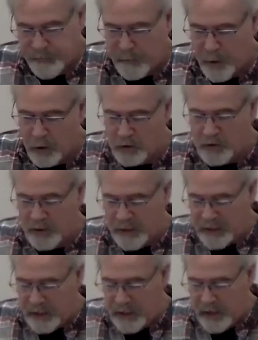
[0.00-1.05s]

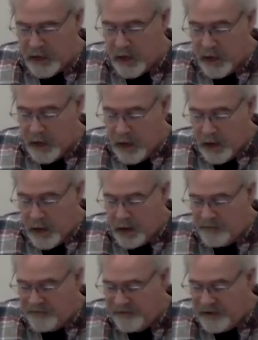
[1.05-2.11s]
personally, I'm
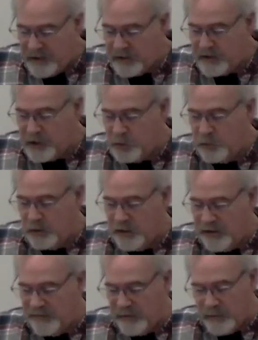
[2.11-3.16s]
offended that you
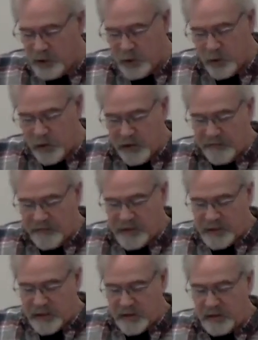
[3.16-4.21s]
believe the majority of
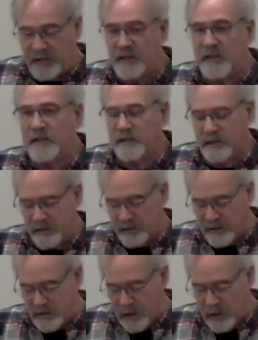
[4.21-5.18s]
this area's citizens